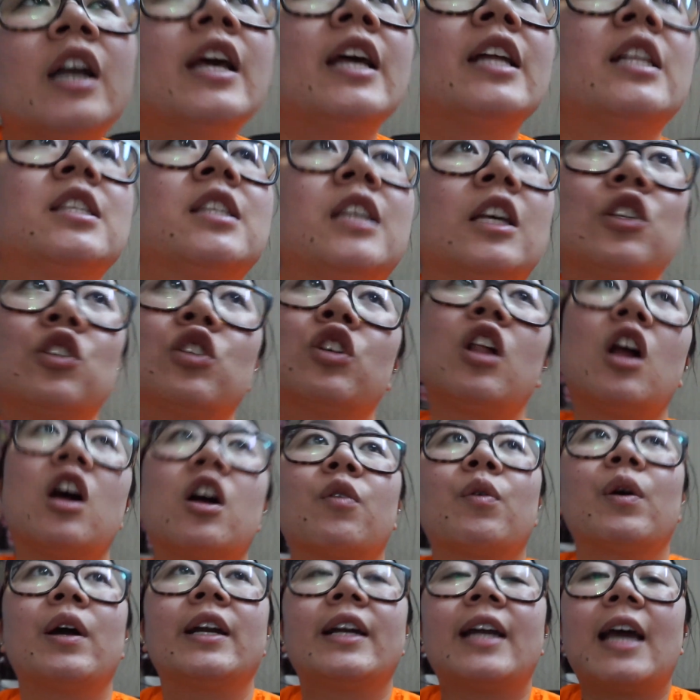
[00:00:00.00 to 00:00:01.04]
It's 6 o'clock
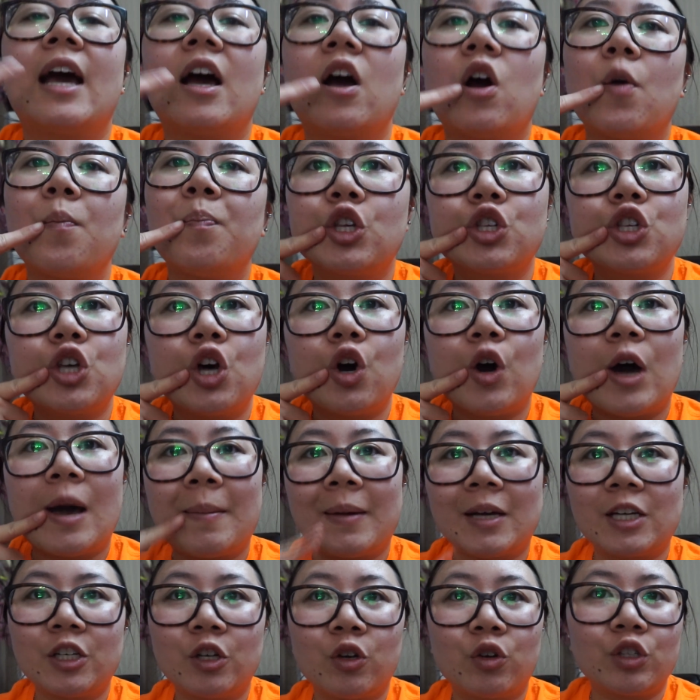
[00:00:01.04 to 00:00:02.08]
right now. So I'm
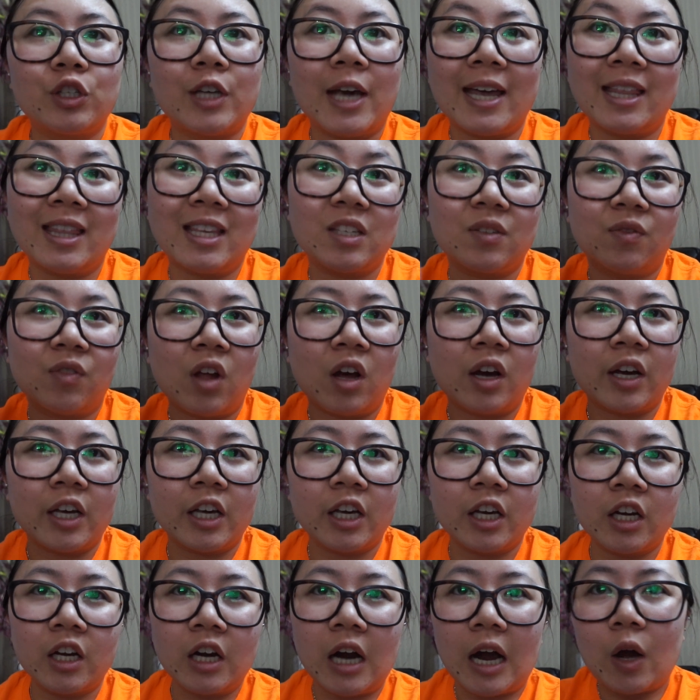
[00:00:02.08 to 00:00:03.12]
actually going to end this vlog
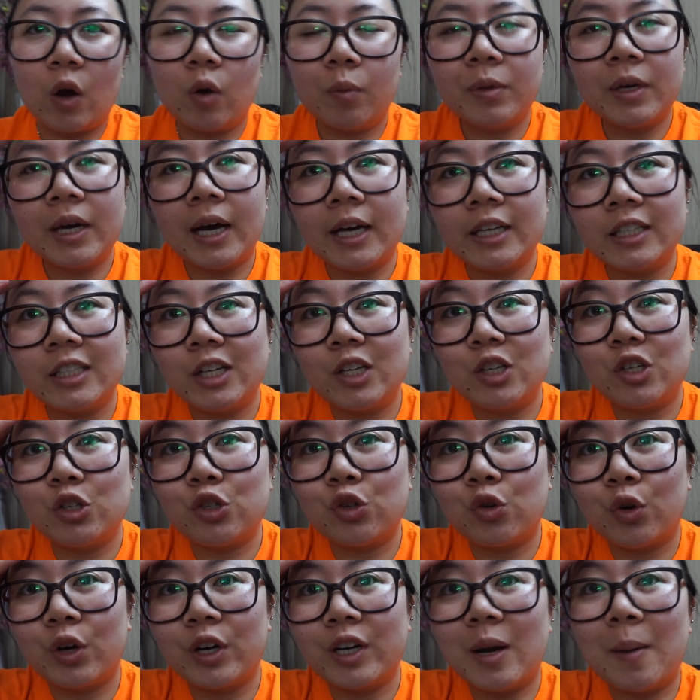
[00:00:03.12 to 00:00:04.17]
here. I hope you guys
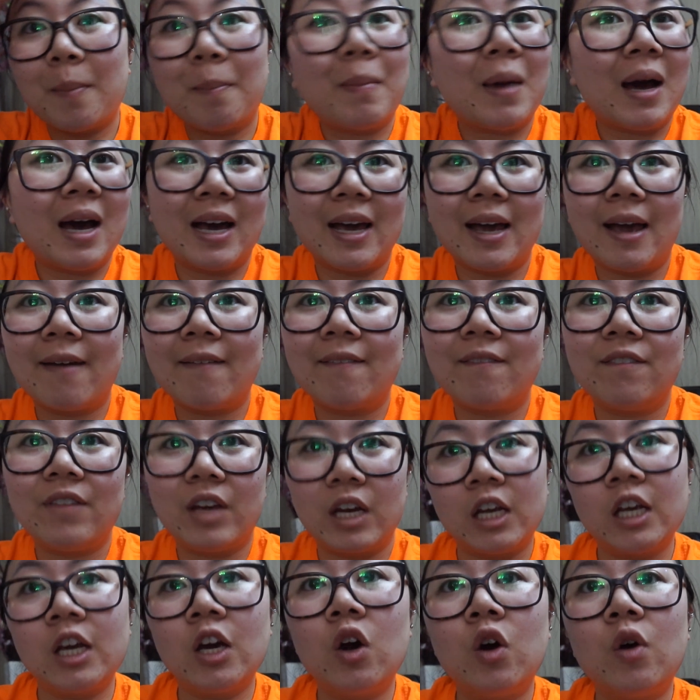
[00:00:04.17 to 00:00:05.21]
enjoyed my
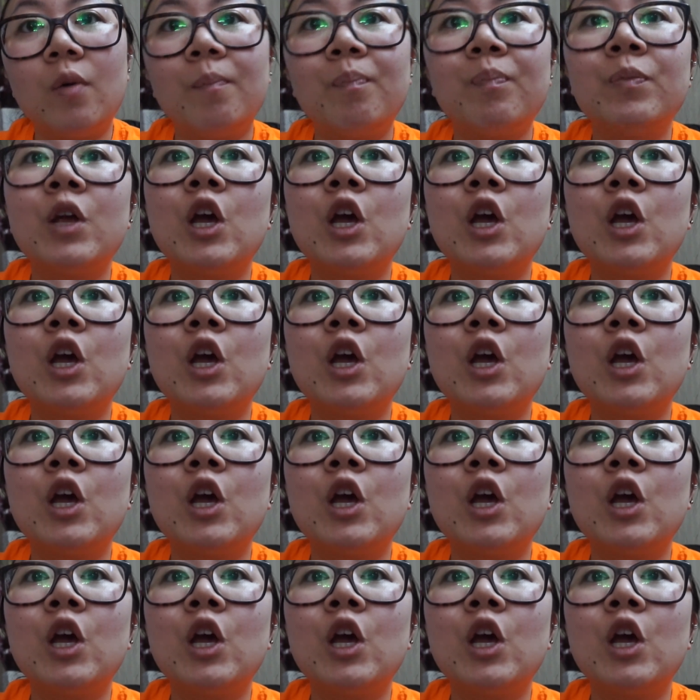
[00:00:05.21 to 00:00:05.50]
video.